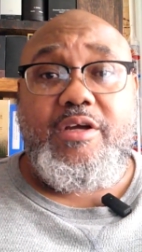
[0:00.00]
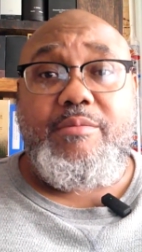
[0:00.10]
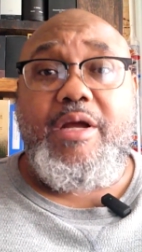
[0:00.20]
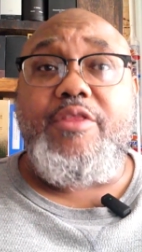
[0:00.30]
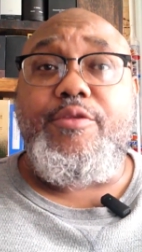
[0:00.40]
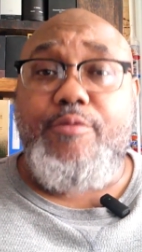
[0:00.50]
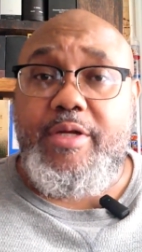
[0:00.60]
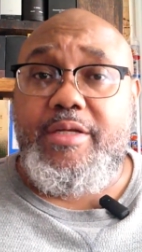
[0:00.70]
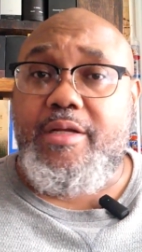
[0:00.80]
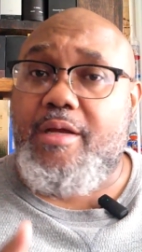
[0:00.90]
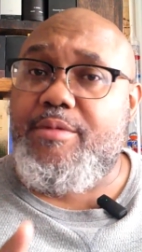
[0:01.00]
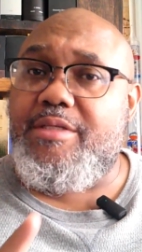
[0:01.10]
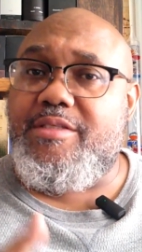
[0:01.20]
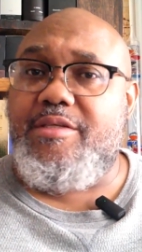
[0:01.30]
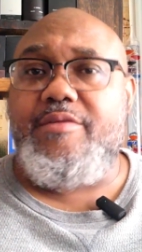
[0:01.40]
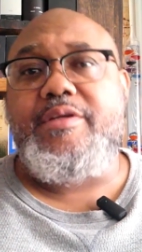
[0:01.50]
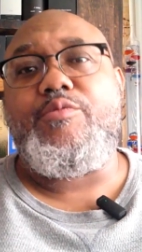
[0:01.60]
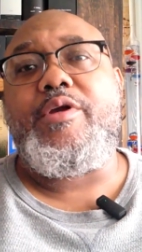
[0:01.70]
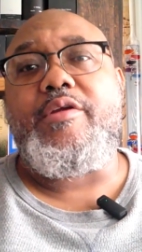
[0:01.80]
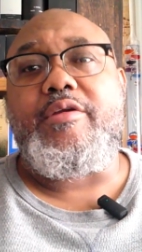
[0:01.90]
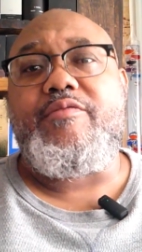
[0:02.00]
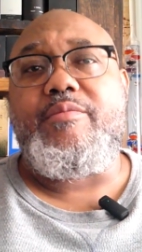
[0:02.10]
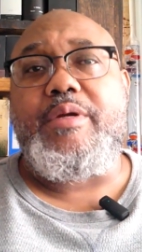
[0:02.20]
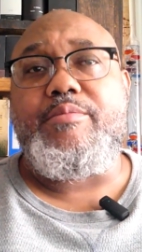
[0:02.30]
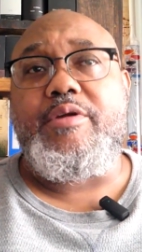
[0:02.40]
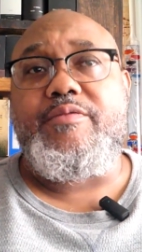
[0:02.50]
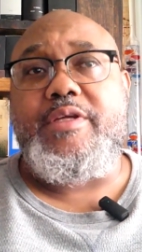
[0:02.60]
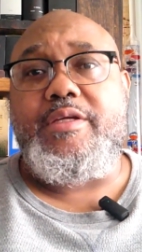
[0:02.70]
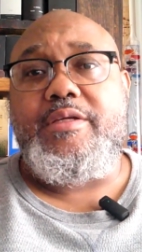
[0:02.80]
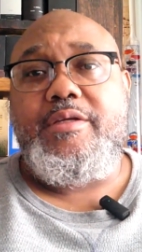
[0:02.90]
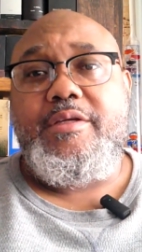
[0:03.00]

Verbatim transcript: to talk about three that I'm considering wearing for my birthday.